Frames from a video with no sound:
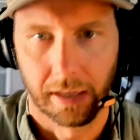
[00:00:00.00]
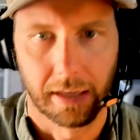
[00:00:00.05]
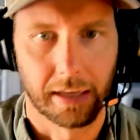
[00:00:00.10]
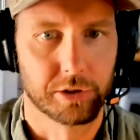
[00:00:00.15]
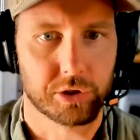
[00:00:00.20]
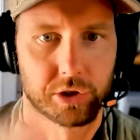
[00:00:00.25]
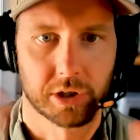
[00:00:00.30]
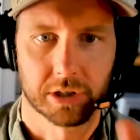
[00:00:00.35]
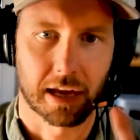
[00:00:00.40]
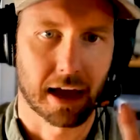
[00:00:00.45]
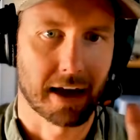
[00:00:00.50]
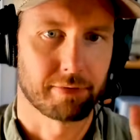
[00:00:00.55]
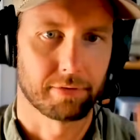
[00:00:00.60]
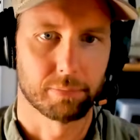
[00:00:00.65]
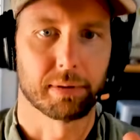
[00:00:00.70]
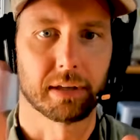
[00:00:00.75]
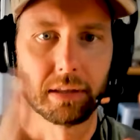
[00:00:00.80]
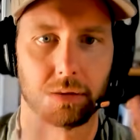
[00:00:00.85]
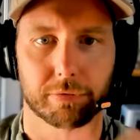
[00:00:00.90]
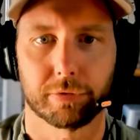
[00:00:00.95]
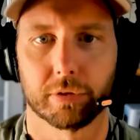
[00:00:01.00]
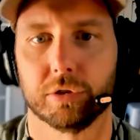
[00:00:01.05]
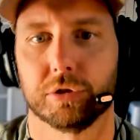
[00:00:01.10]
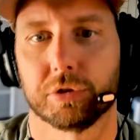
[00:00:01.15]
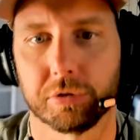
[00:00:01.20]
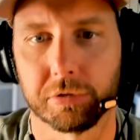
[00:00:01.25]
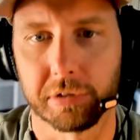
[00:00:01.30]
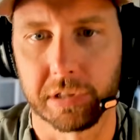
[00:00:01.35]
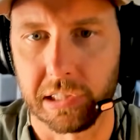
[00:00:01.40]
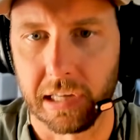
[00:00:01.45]
and just have it be the
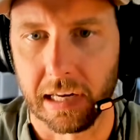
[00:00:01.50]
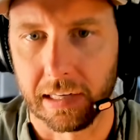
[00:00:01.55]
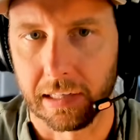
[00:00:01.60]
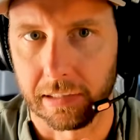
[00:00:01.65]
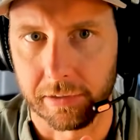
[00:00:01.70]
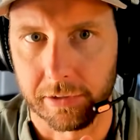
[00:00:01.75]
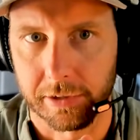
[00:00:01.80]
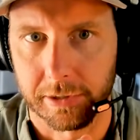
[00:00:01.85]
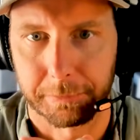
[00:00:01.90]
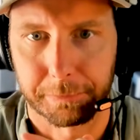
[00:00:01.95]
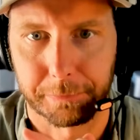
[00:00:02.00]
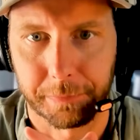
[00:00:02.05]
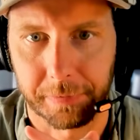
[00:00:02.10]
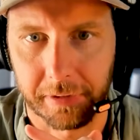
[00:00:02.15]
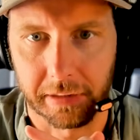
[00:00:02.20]
first 3 seconds.